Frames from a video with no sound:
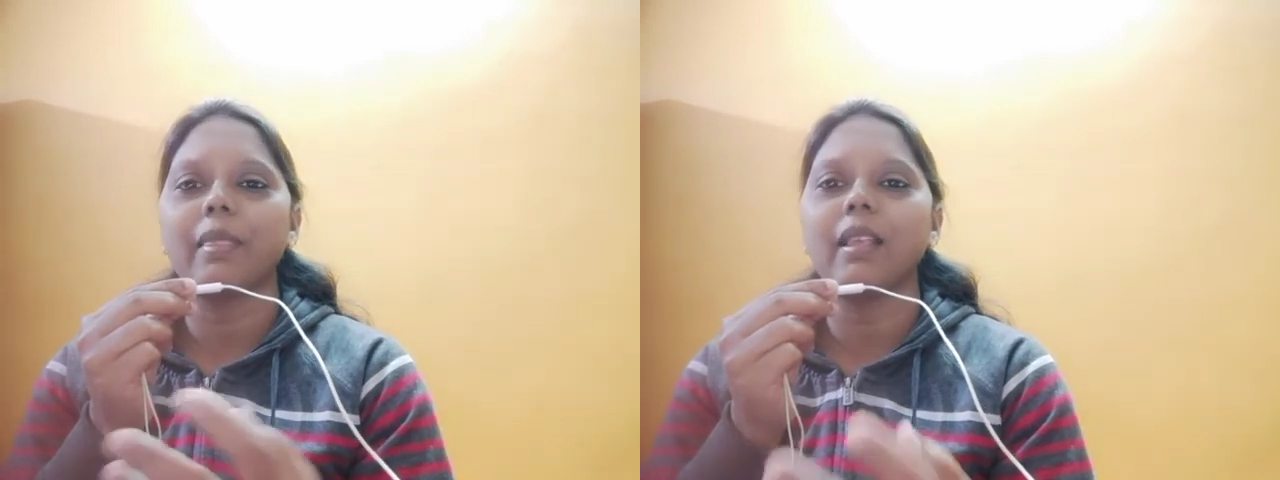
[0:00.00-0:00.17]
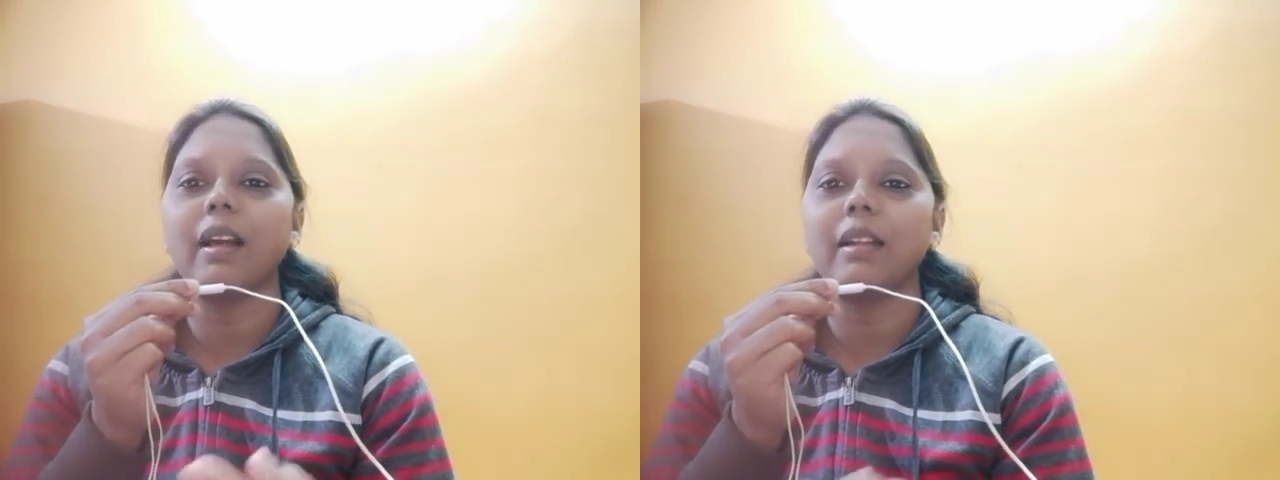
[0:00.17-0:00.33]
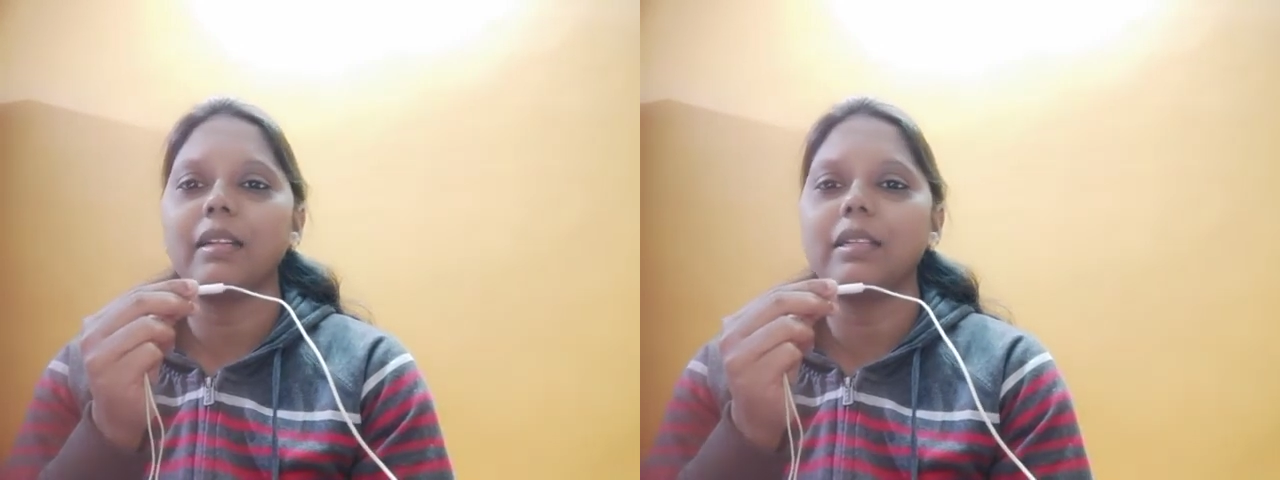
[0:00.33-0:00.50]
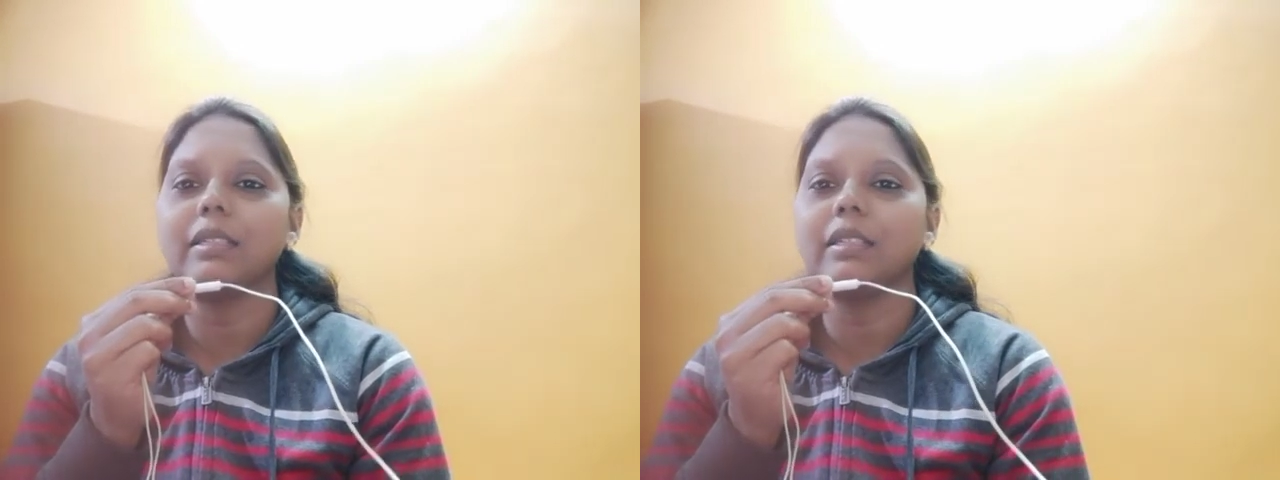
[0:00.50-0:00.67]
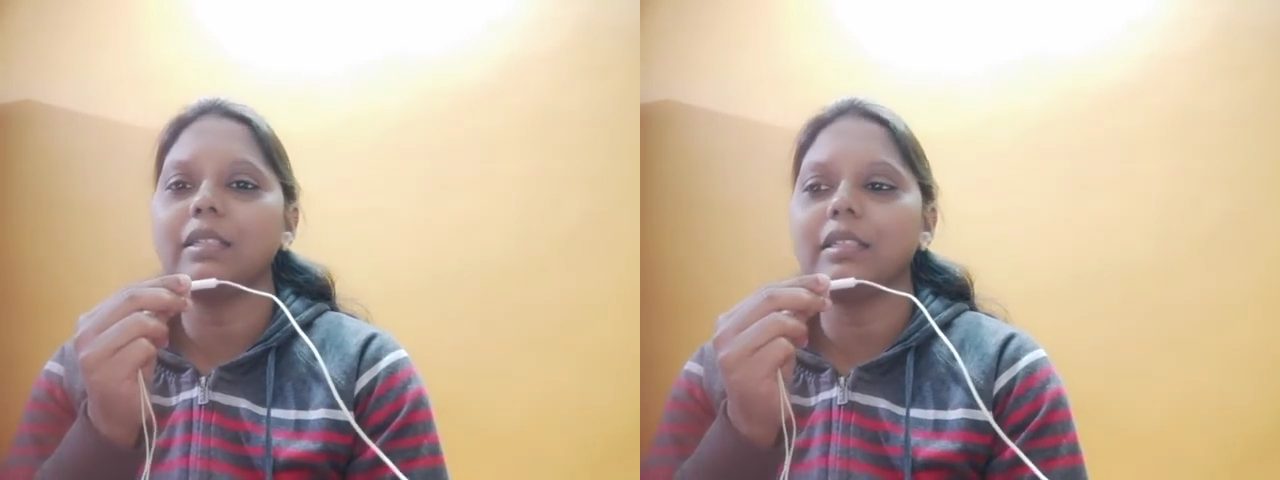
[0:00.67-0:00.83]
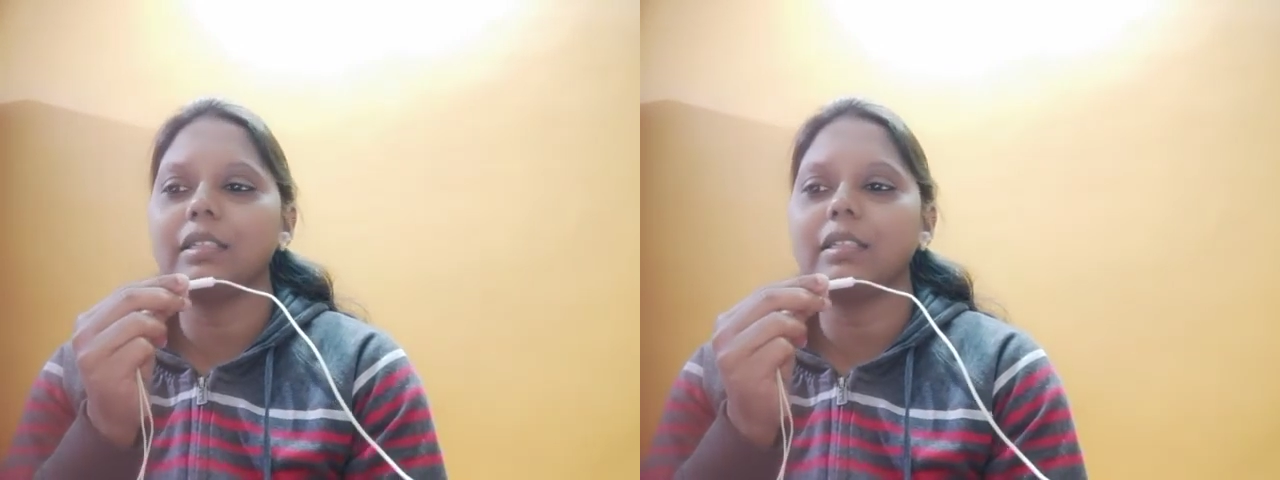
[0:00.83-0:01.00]

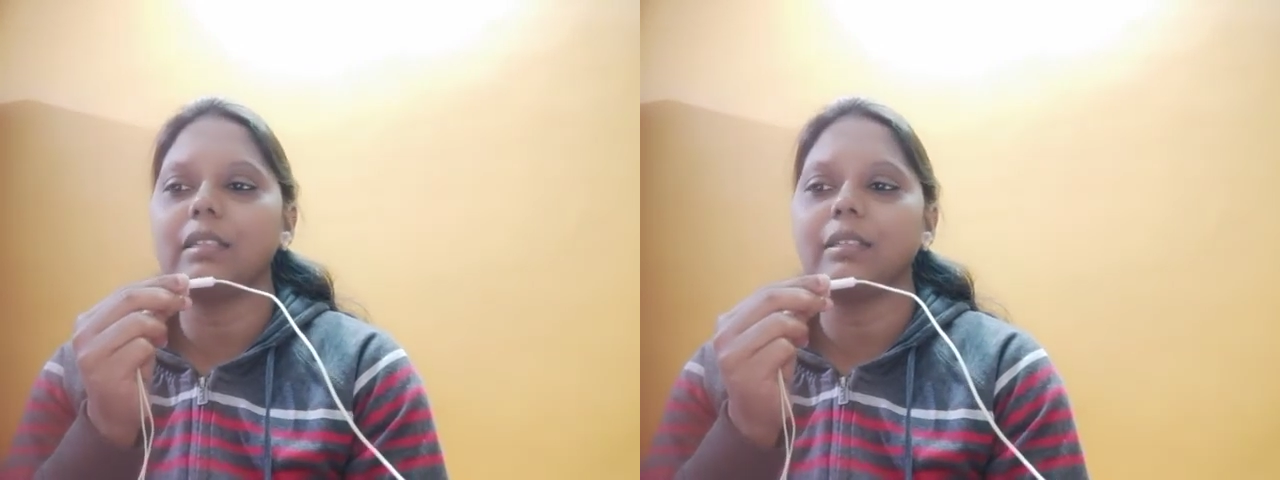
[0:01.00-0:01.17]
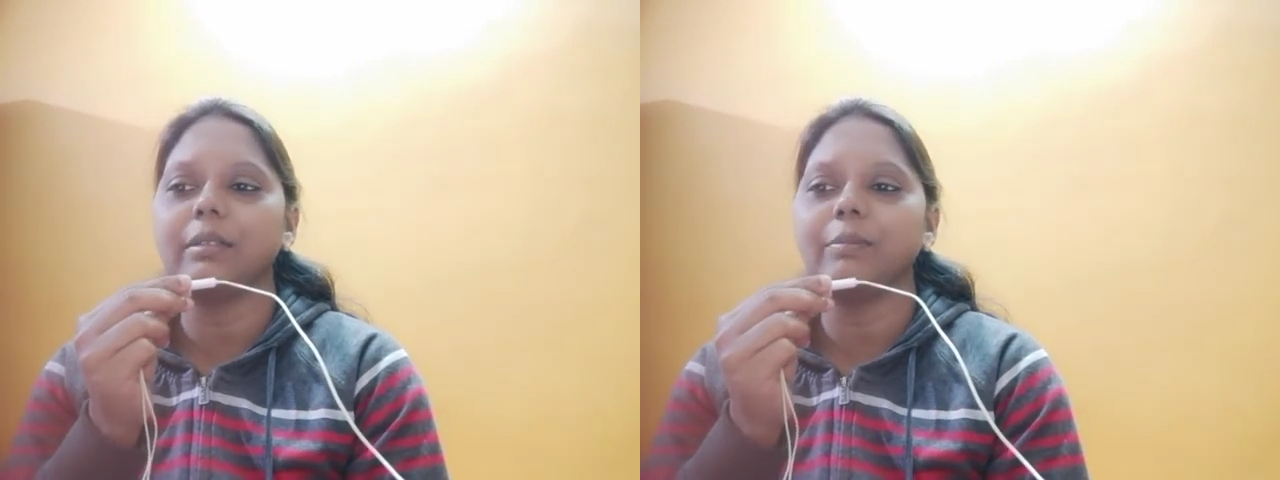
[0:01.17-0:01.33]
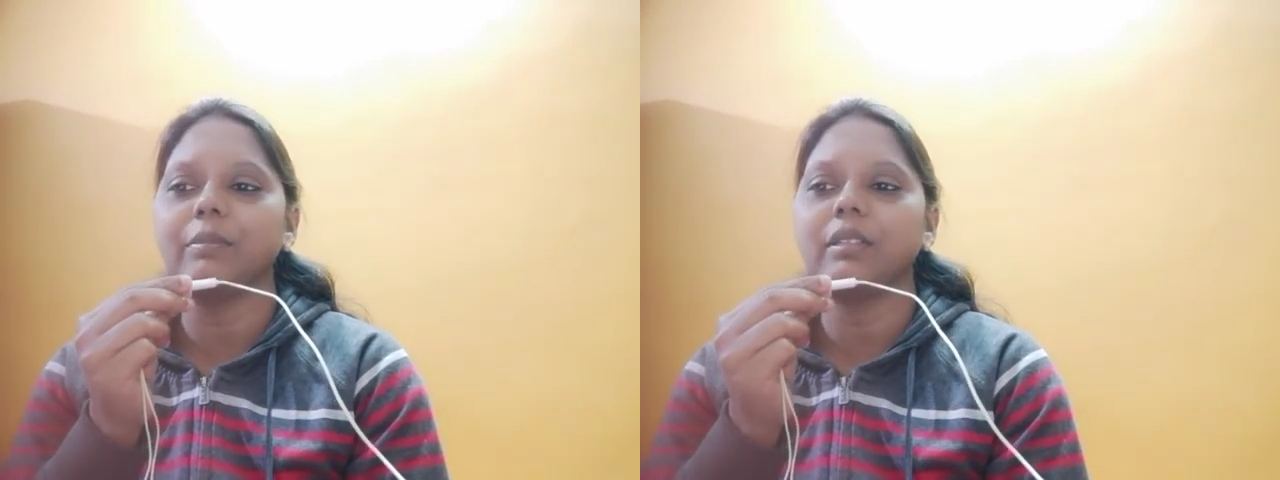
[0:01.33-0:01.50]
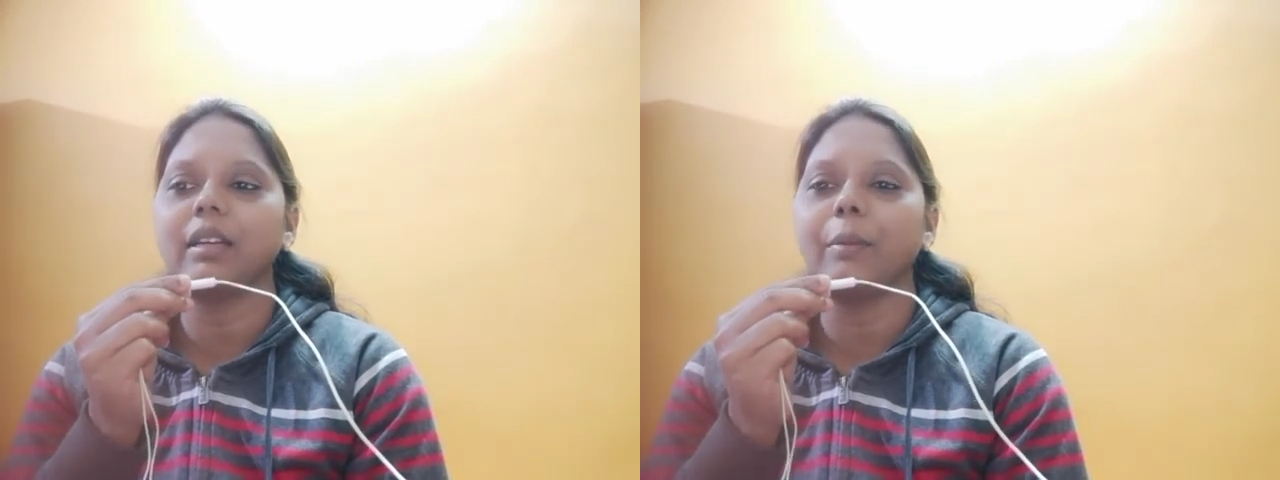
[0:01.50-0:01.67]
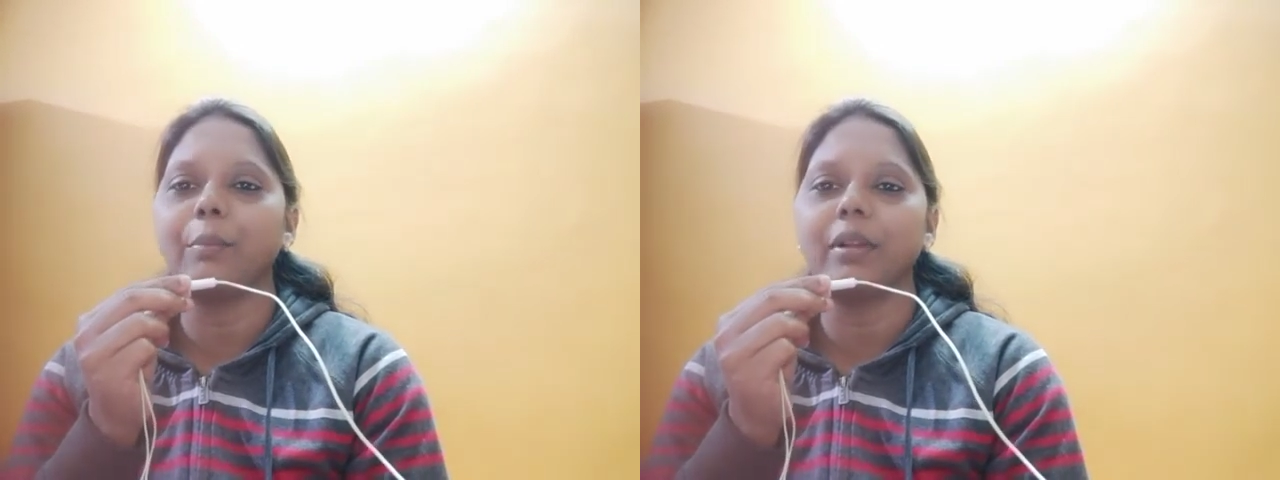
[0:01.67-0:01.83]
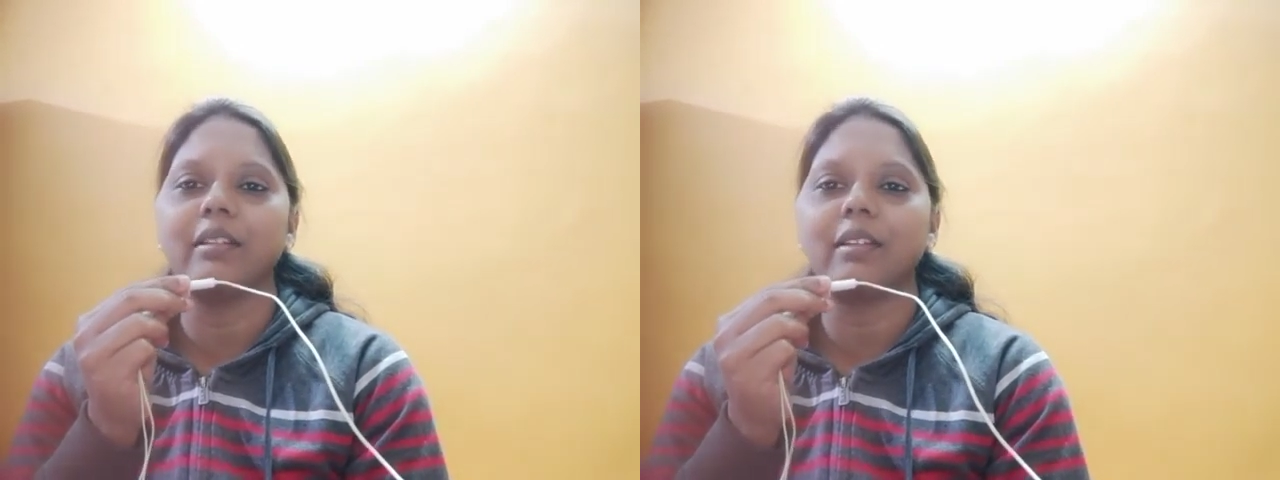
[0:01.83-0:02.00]
attended in
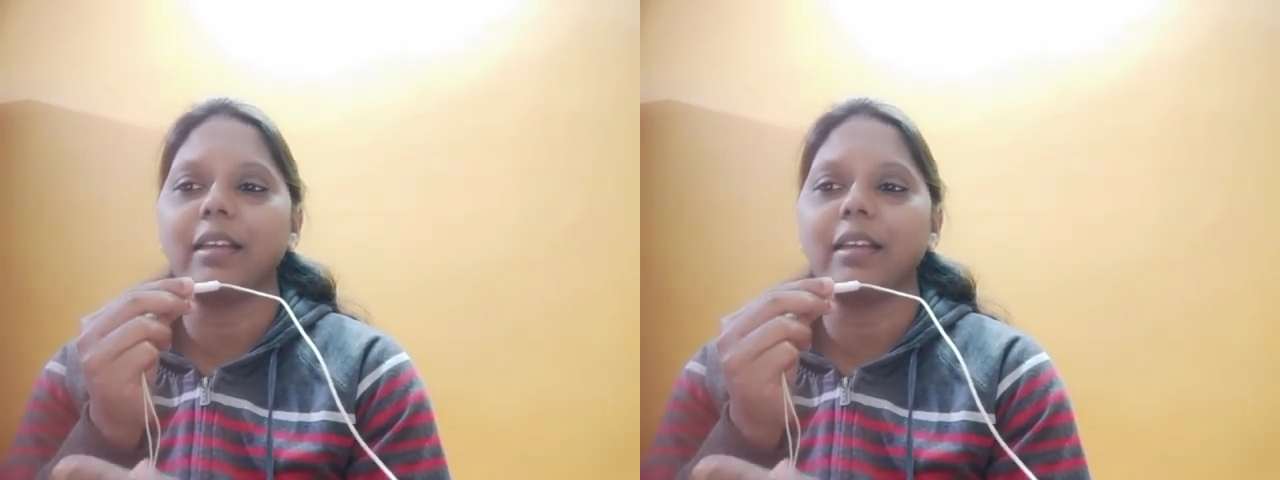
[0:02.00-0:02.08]
companies